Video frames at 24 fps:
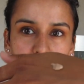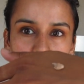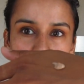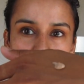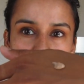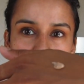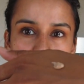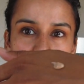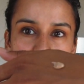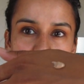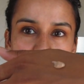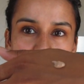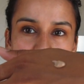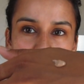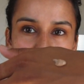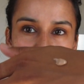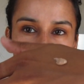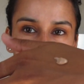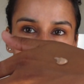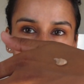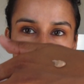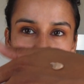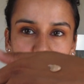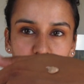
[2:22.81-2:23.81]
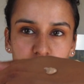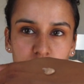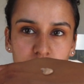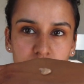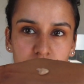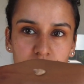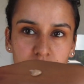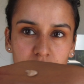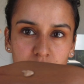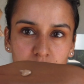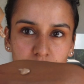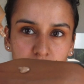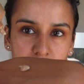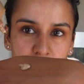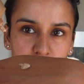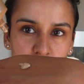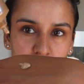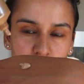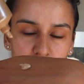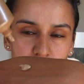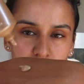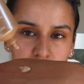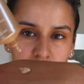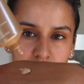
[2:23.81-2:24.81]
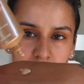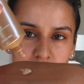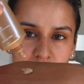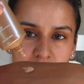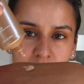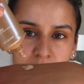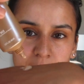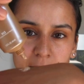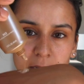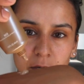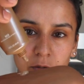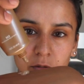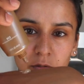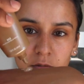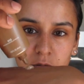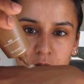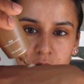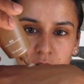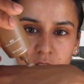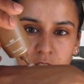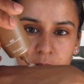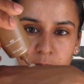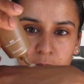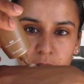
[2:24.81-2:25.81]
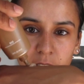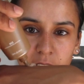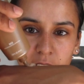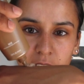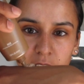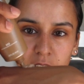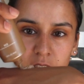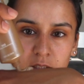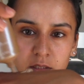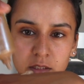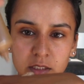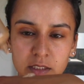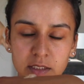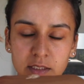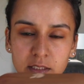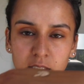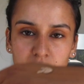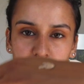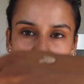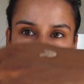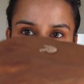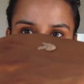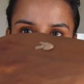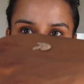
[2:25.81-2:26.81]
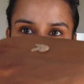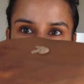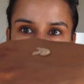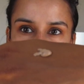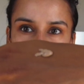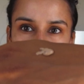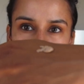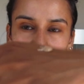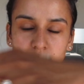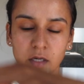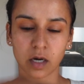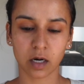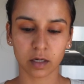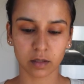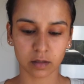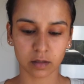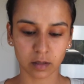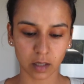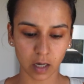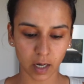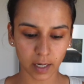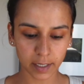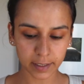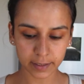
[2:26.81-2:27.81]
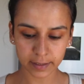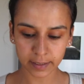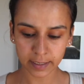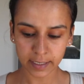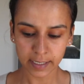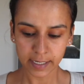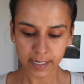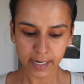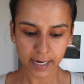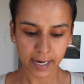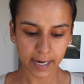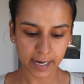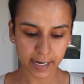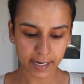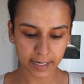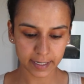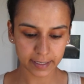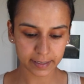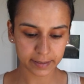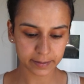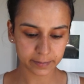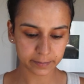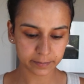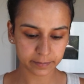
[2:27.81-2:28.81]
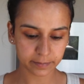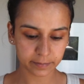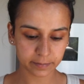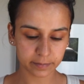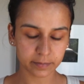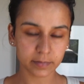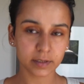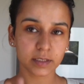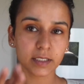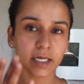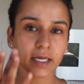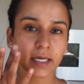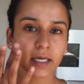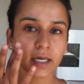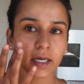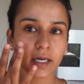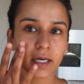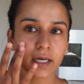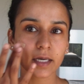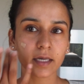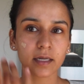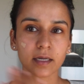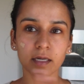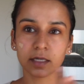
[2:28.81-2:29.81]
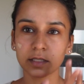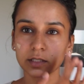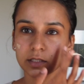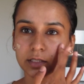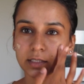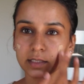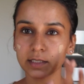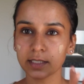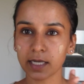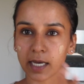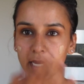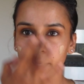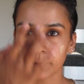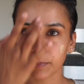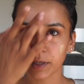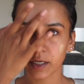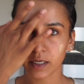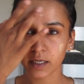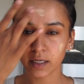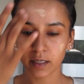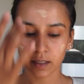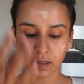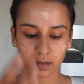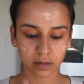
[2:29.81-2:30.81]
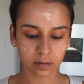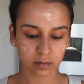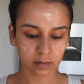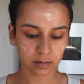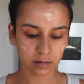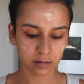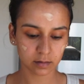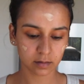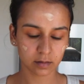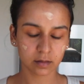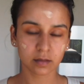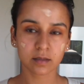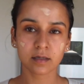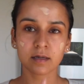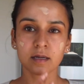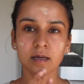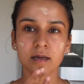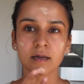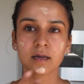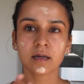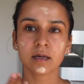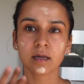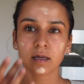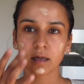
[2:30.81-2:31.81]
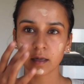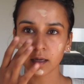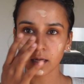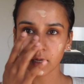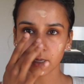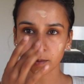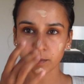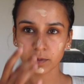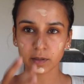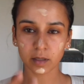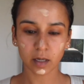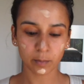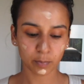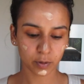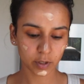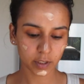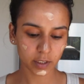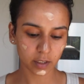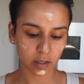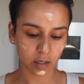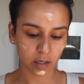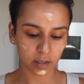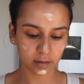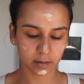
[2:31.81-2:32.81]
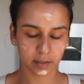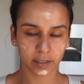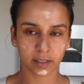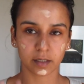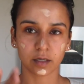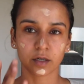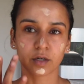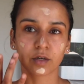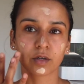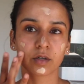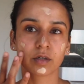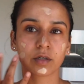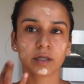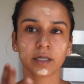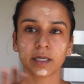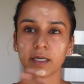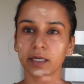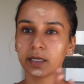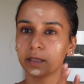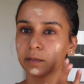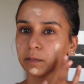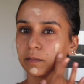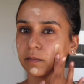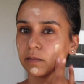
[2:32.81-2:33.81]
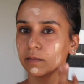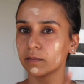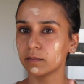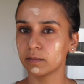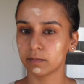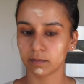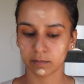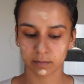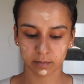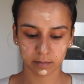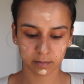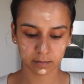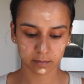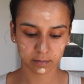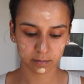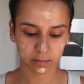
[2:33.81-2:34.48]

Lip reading: like that much, which the spout is pretty decent. Like it's not a lot. Take it, I just dab it, put it on like a cream